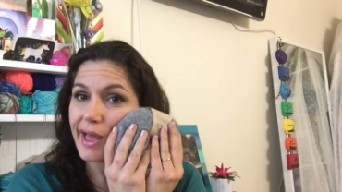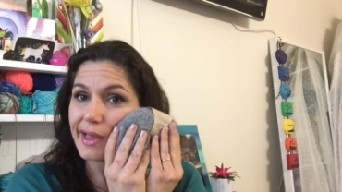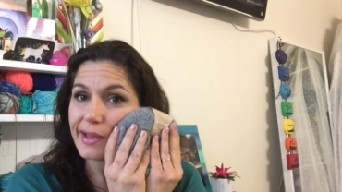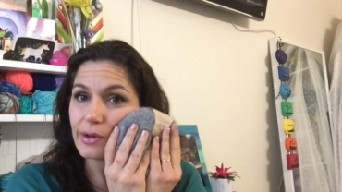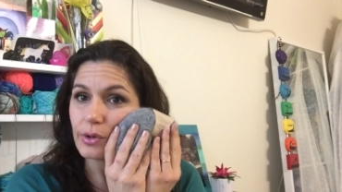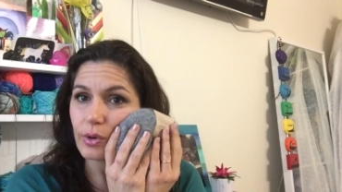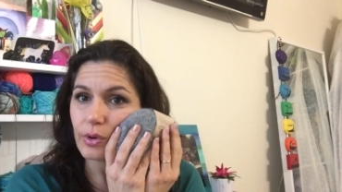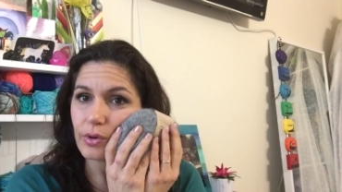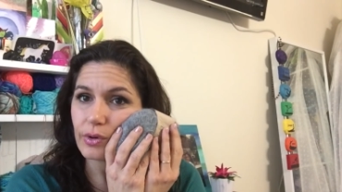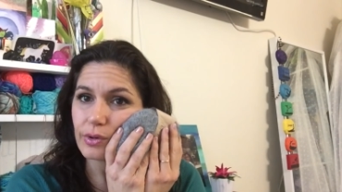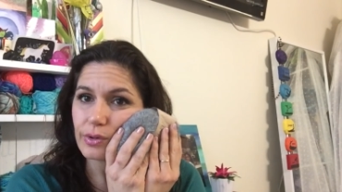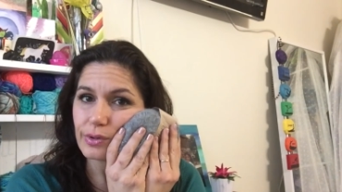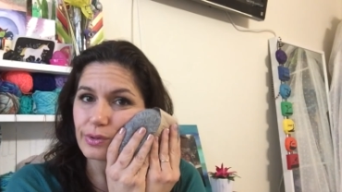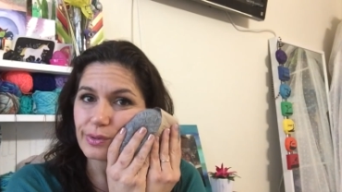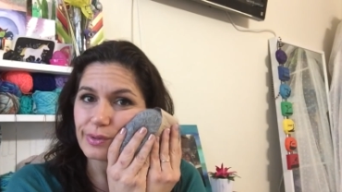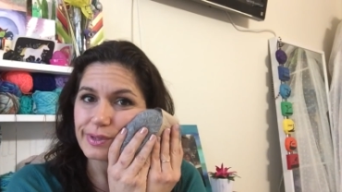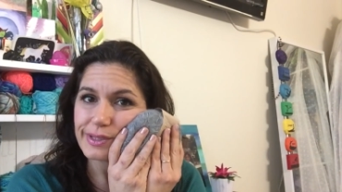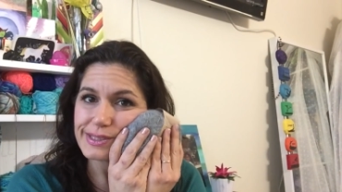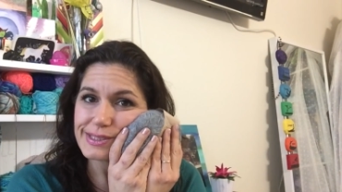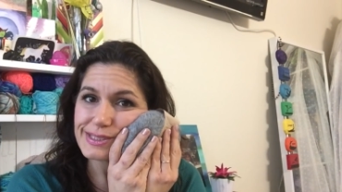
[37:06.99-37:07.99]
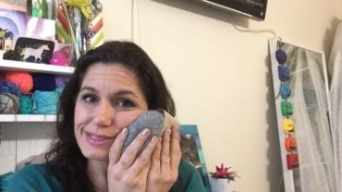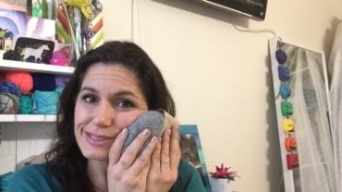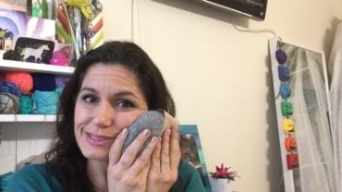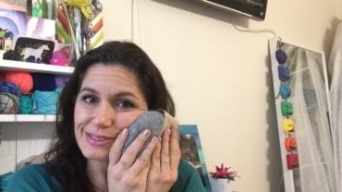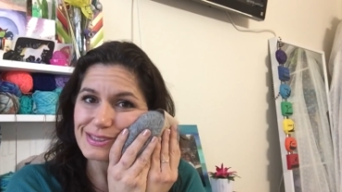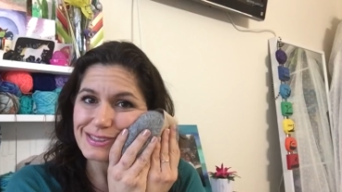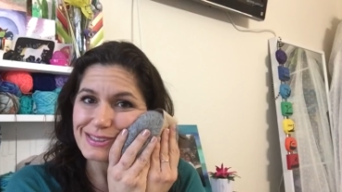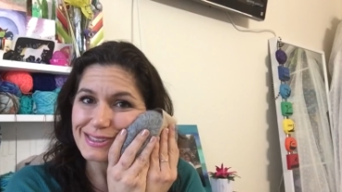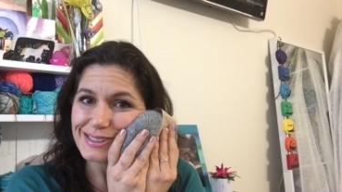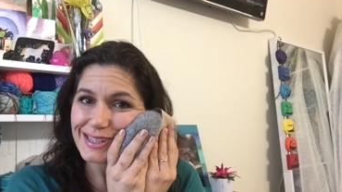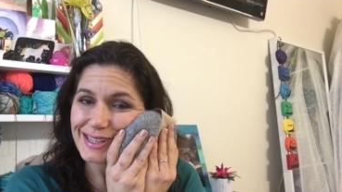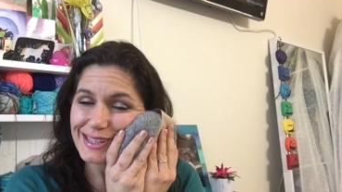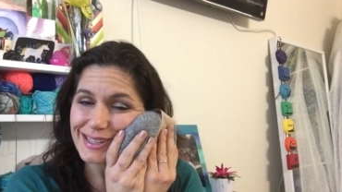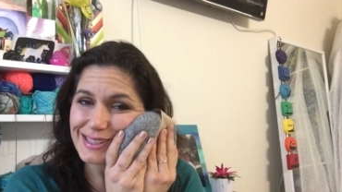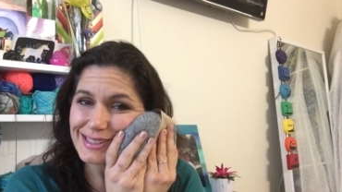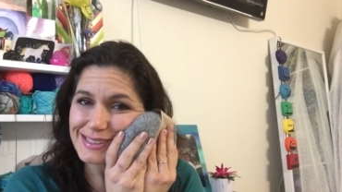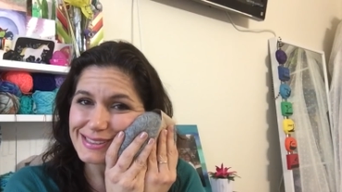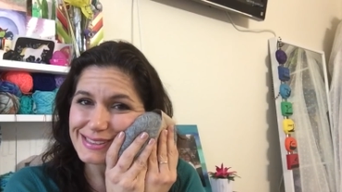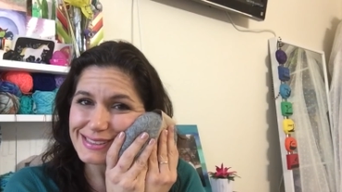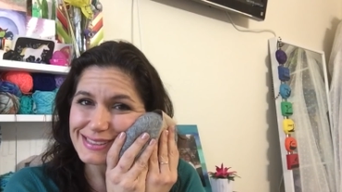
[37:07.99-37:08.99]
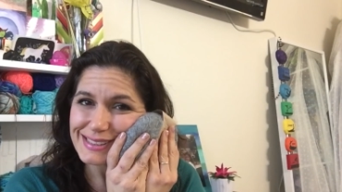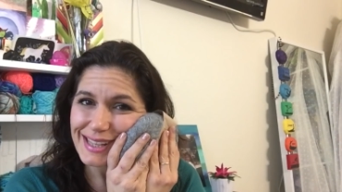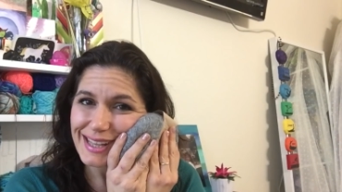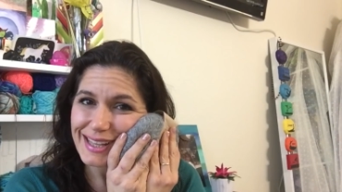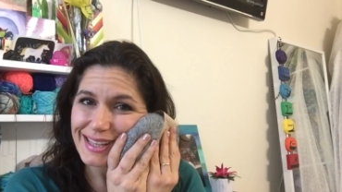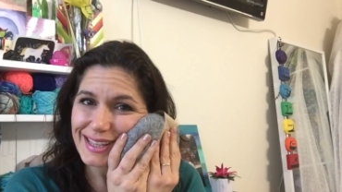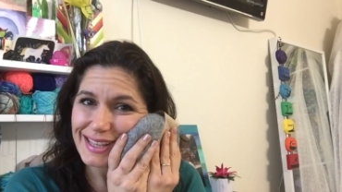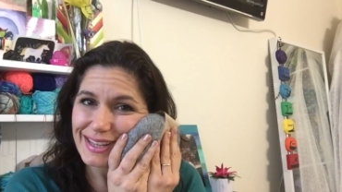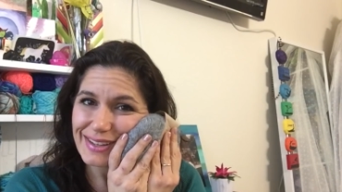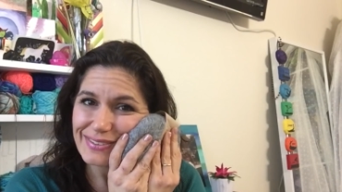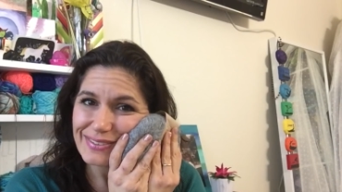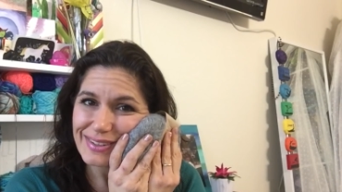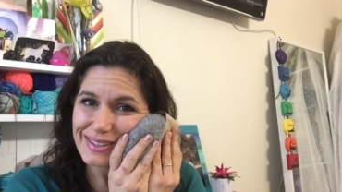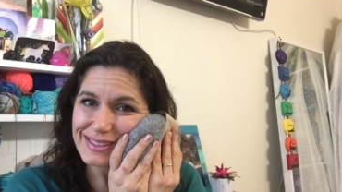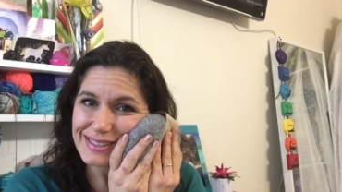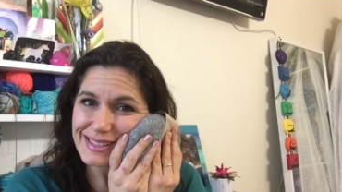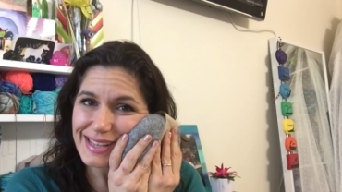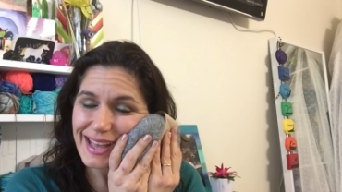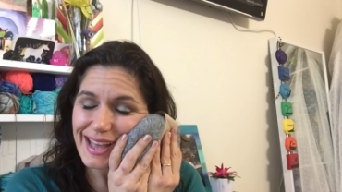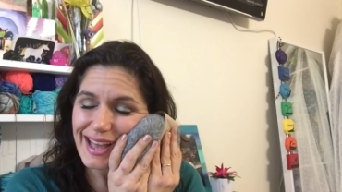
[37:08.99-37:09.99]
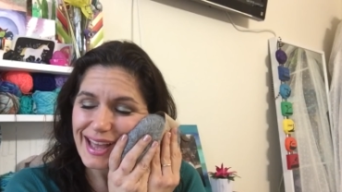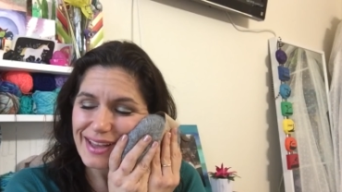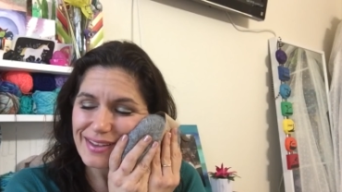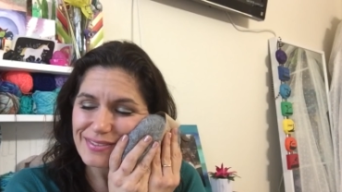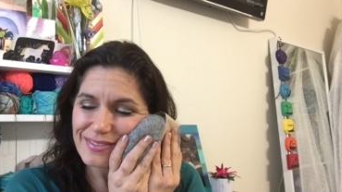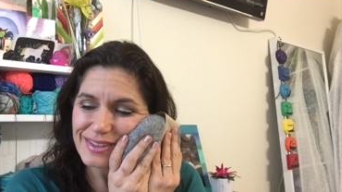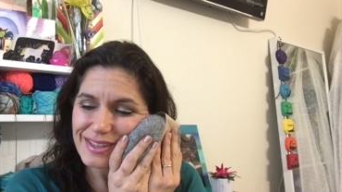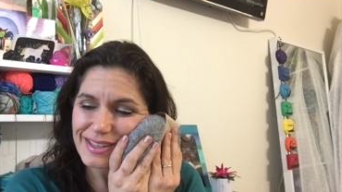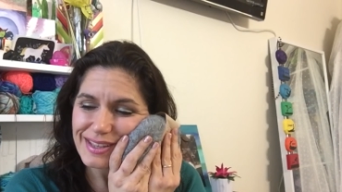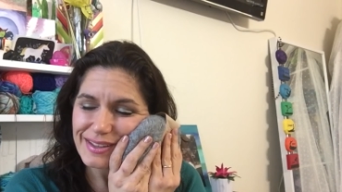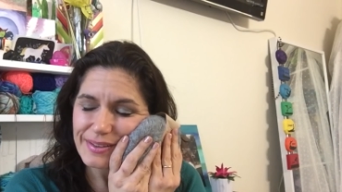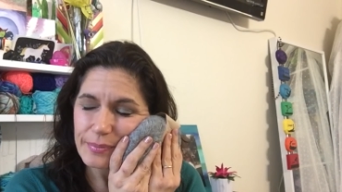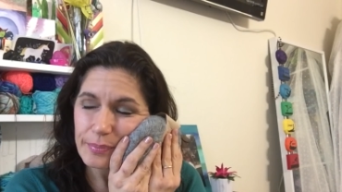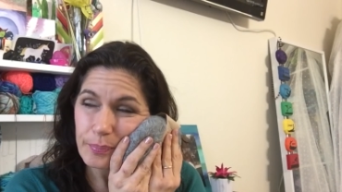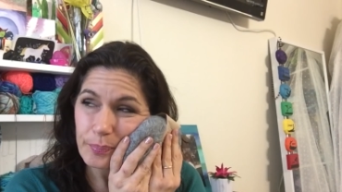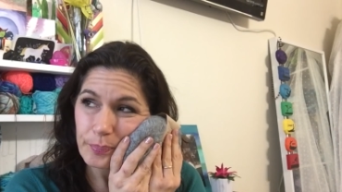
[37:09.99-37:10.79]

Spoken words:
And oh, it's so nice. I can't wait to have it.